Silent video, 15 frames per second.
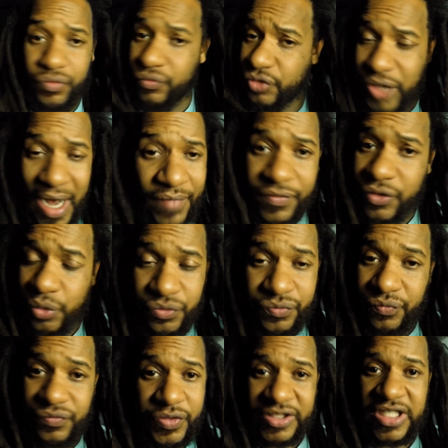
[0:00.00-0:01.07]
Driving through
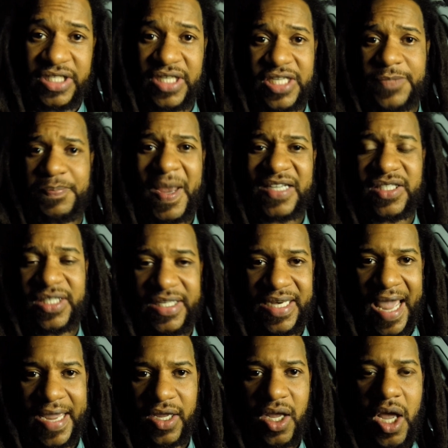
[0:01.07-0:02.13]
Virginia, especially
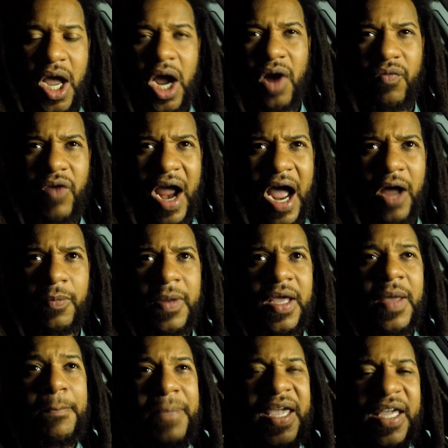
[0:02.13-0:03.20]
like around
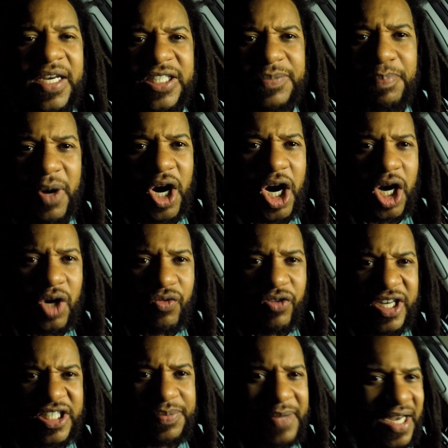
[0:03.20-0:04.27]
Petersburg,
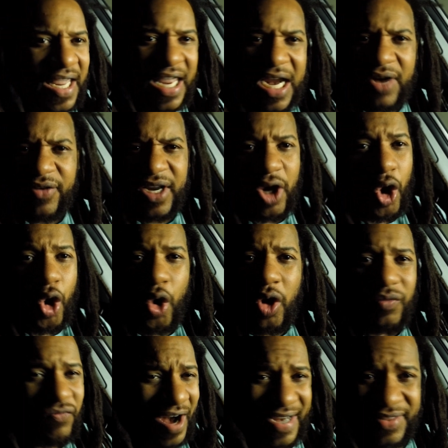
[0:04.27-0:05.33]
Richmond area,
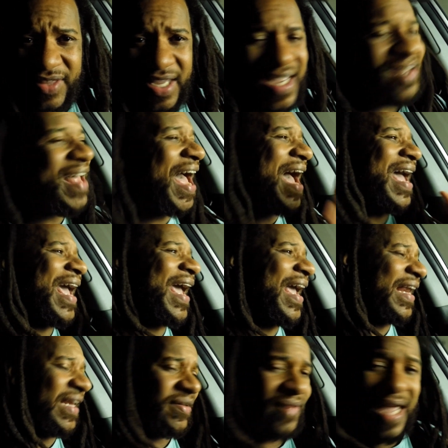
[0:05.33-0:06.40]
all right there. I
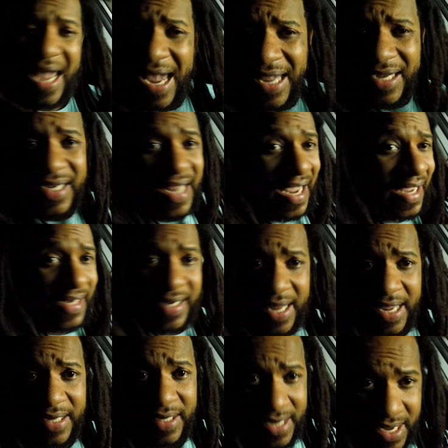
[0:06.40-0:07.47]
hate it. Hate it, hate it,
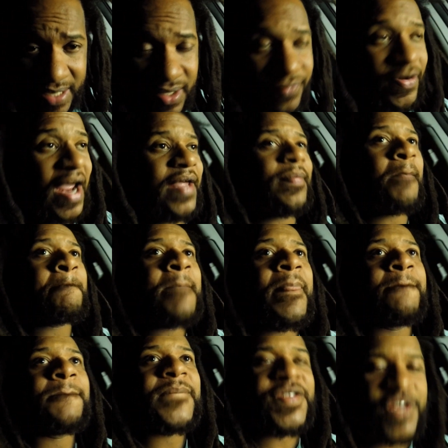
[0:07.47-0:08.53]
hate it, hate it, right?
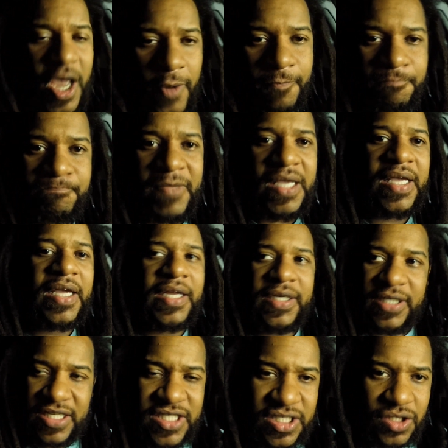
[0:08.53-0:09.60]
So
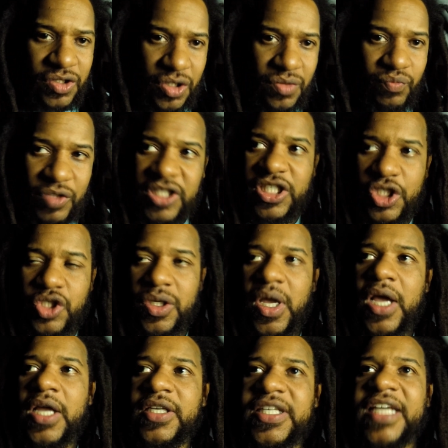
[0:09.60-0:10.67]
these are
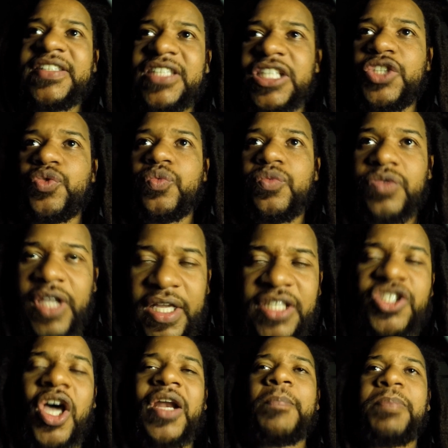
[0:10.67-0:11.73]

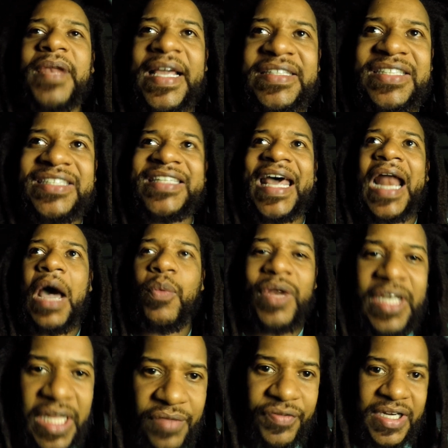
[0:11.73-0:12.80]
the places that I
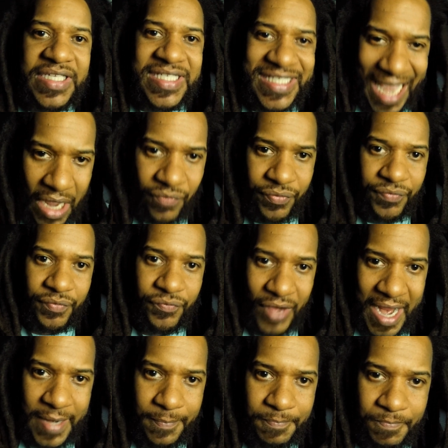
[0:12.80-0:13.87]
would live in the South,
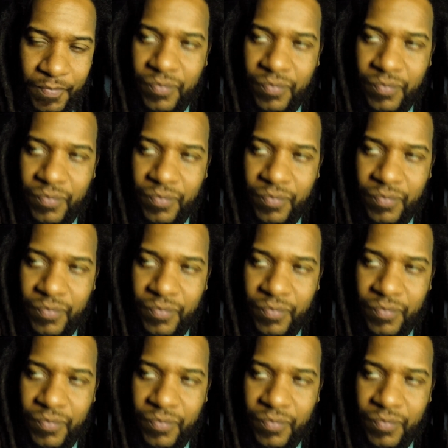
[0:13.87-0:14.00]
right?